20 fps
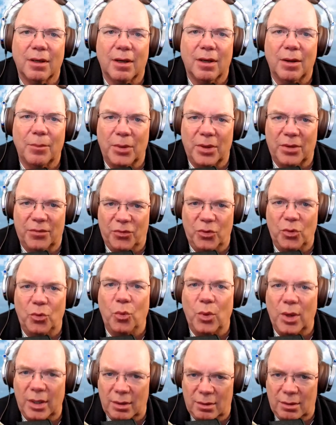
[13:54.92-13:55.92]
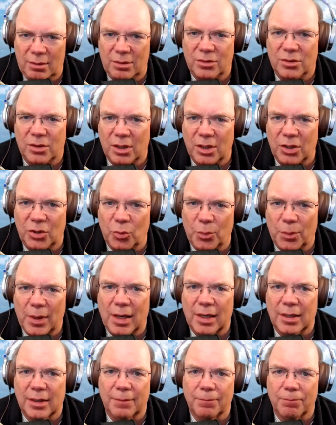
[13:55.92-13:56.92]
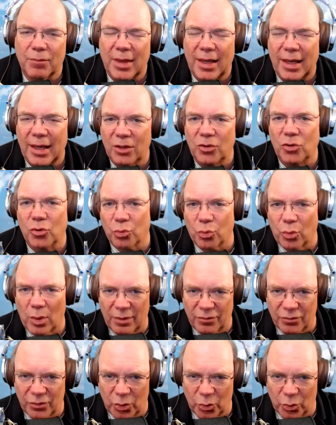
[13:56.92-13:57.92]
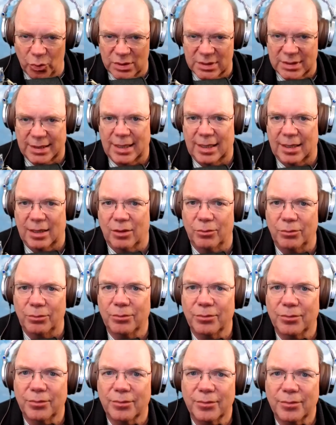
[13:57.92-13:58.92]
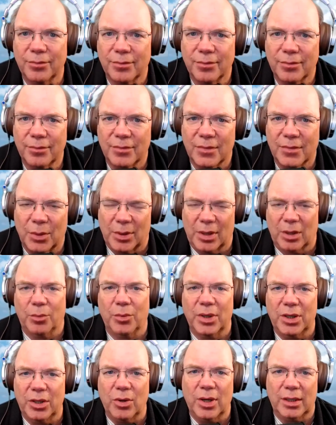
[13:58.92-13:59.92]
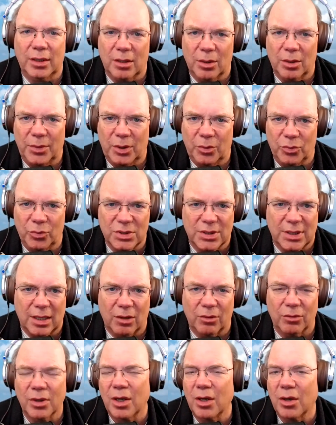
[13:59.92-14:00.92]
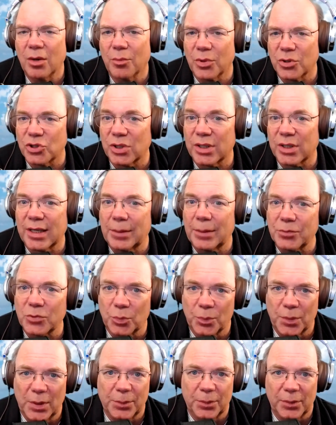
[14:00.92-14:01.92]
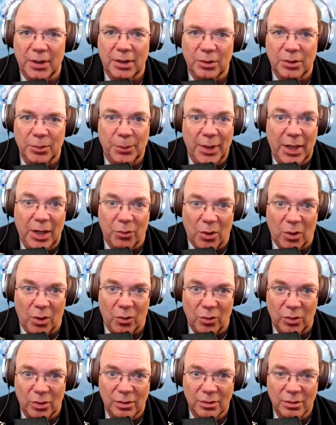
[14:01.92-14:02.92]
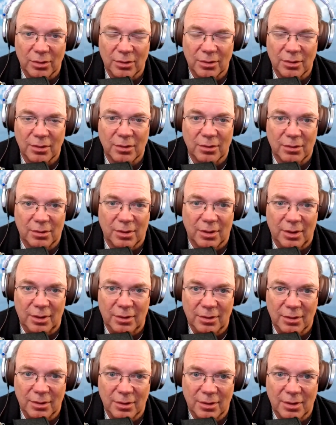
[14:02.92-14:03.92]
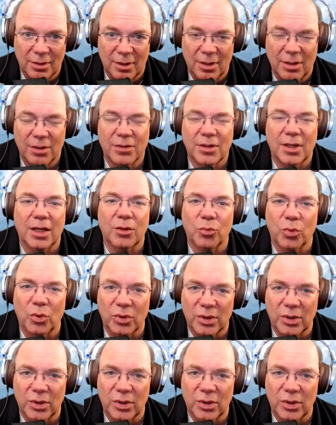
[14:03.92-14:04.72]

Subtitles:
But if you dug in your pocket and your revenue was down, the amount of money you had coming in was down, but you kept your people on the payroll, right? Then